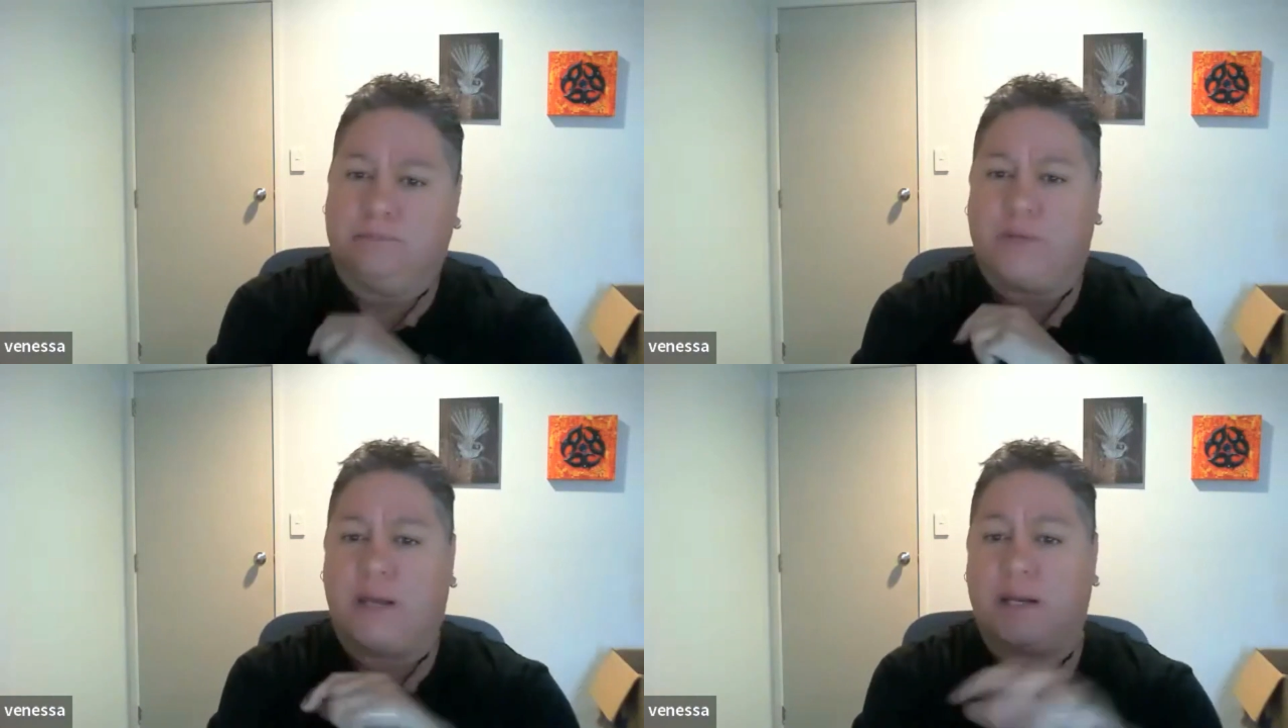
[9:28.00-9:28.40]

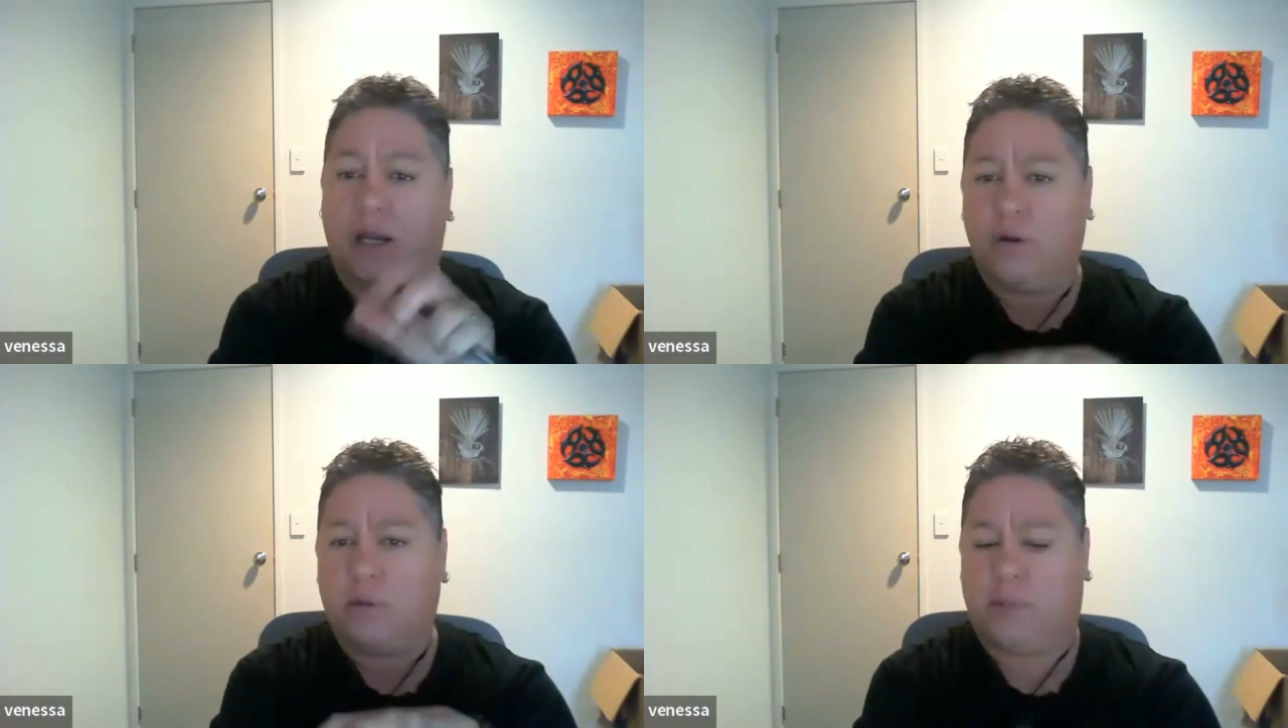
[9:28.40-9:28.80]
and a
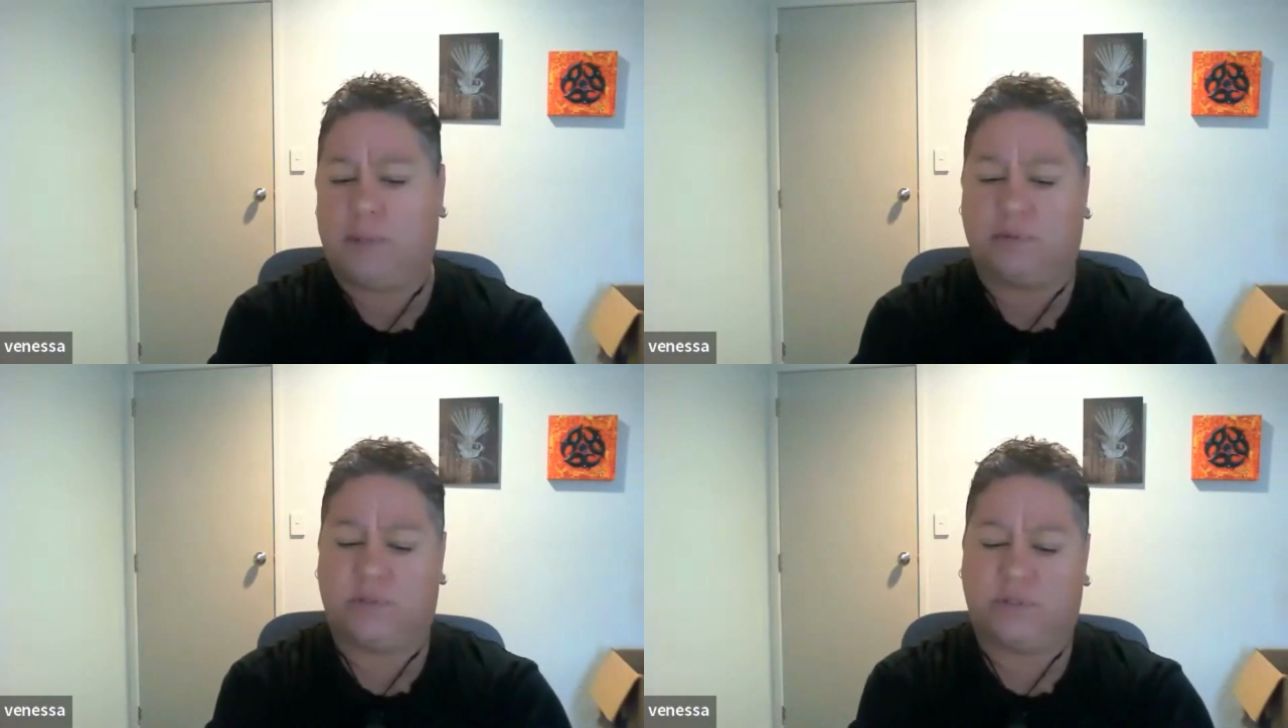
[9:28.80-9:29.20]
lot of
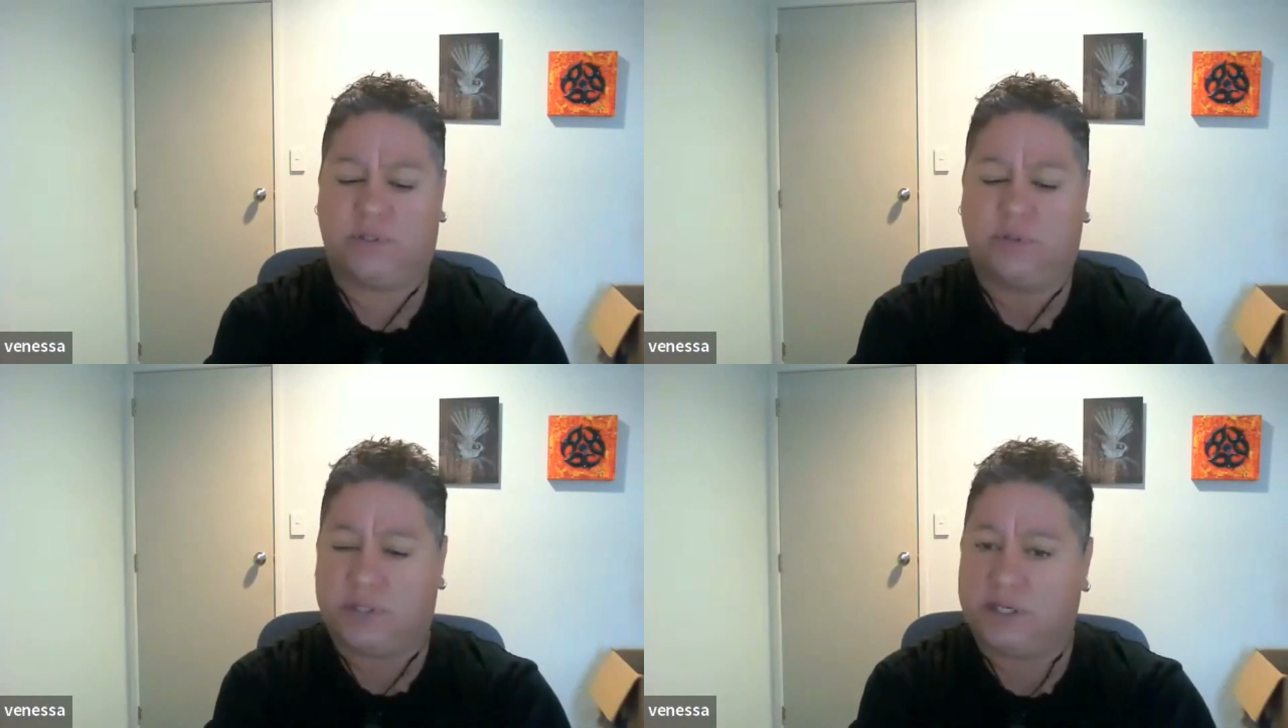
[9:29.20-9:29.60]
people
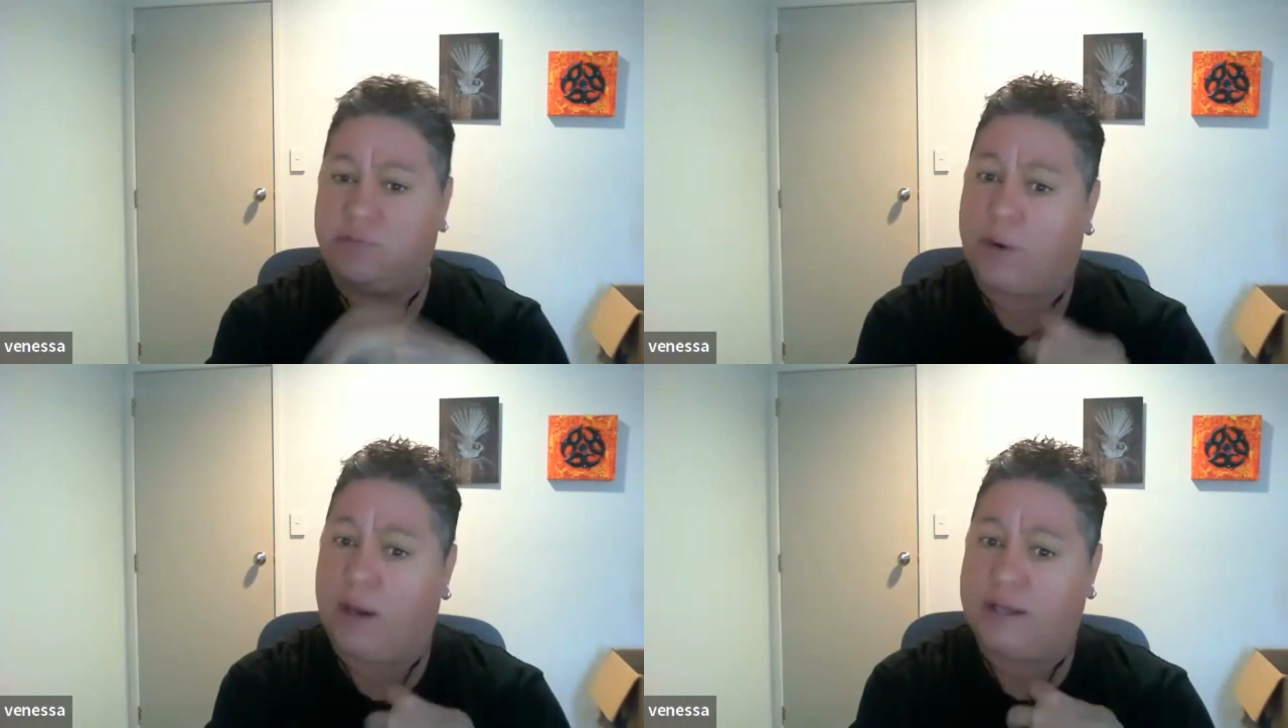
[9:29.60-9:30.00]
to achieve
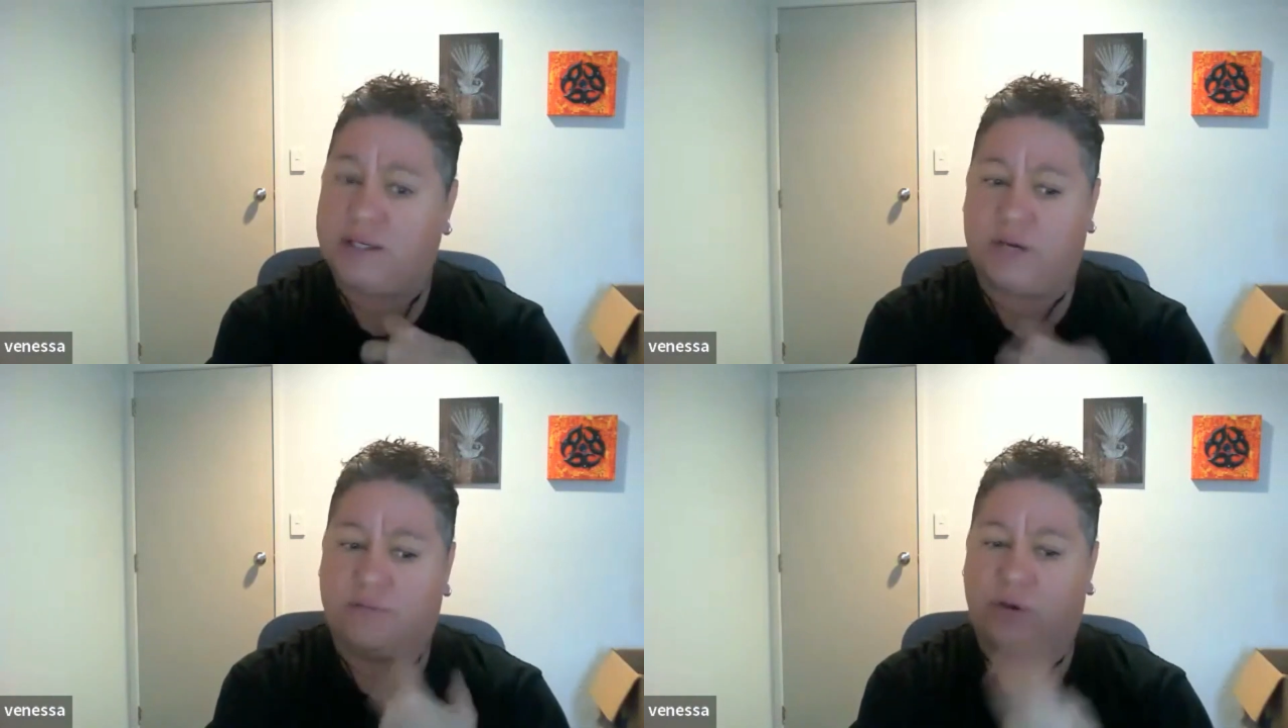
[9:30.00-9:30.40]
what I
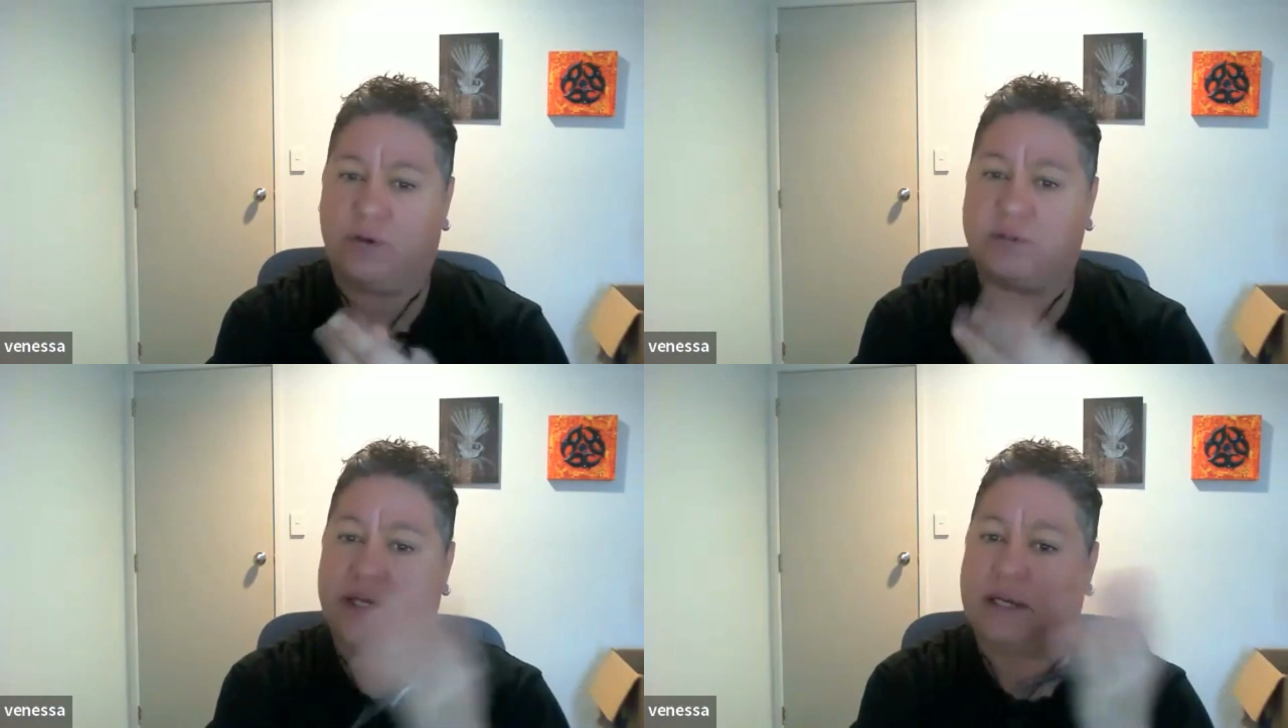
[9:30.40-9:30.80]
achieve are
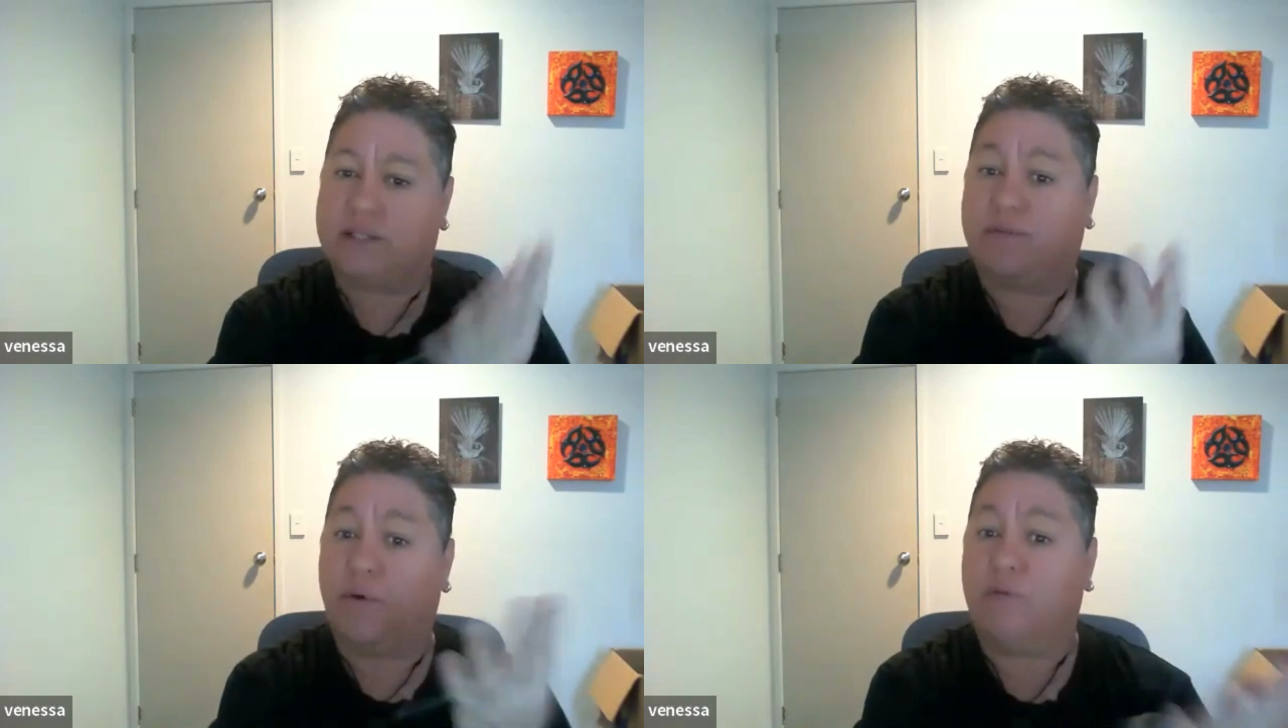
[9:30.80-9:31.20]
using at
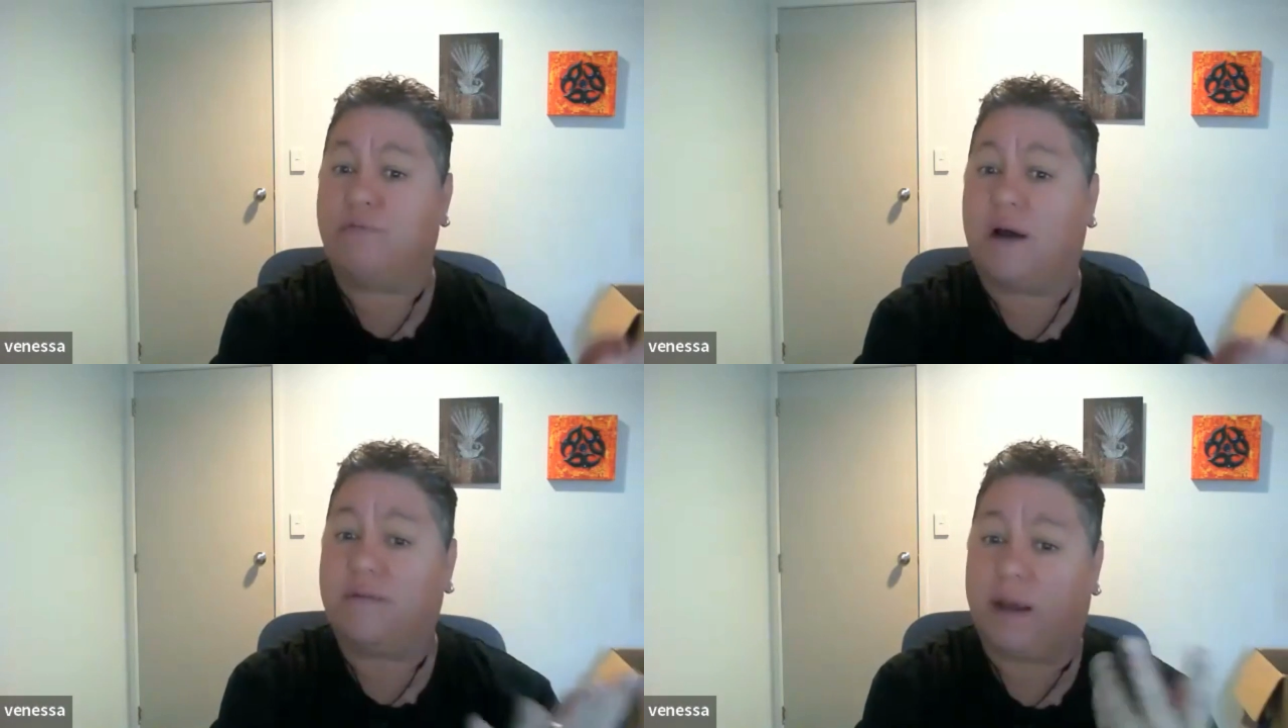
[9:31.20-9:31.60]
least four or
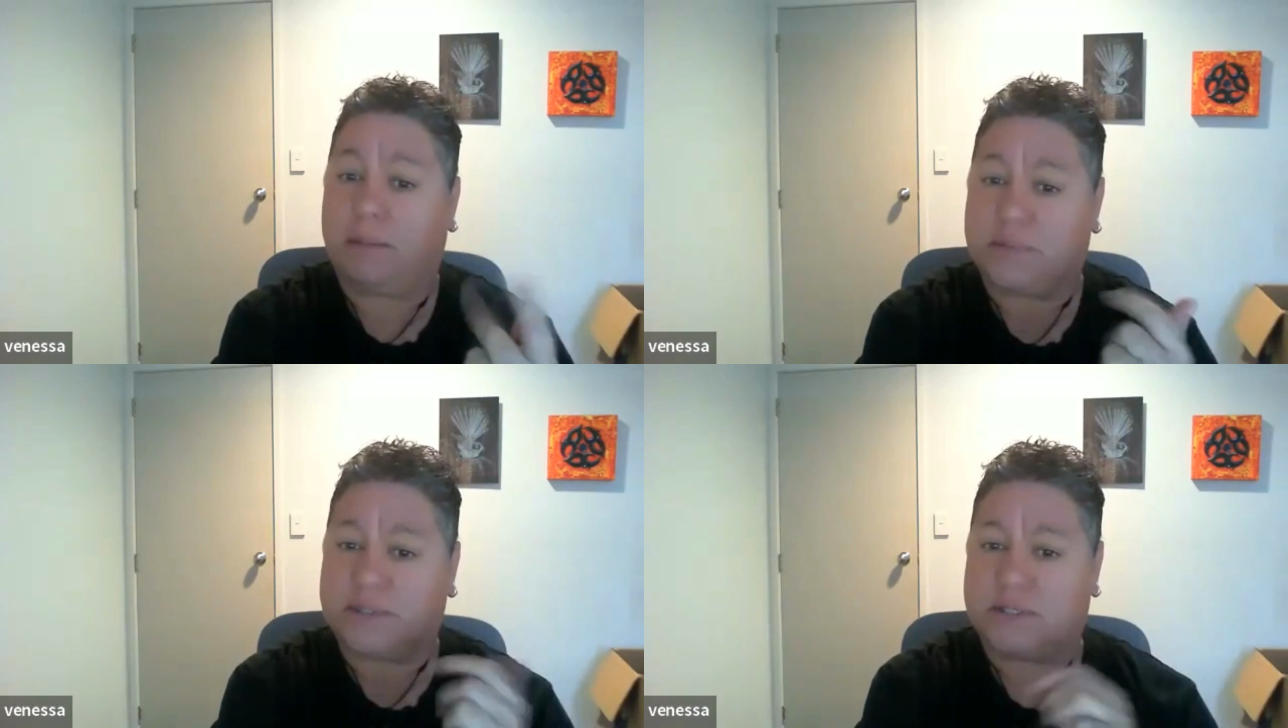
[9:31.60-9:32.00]
five
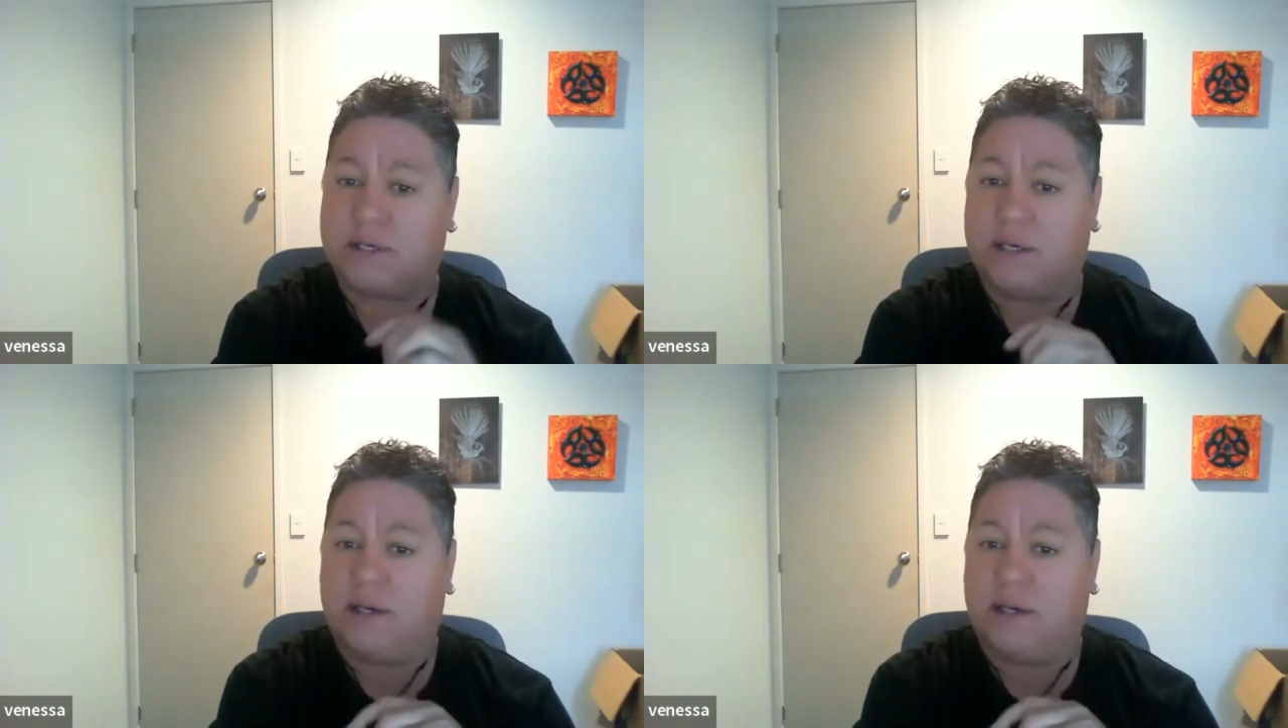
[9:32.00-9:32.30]
apps.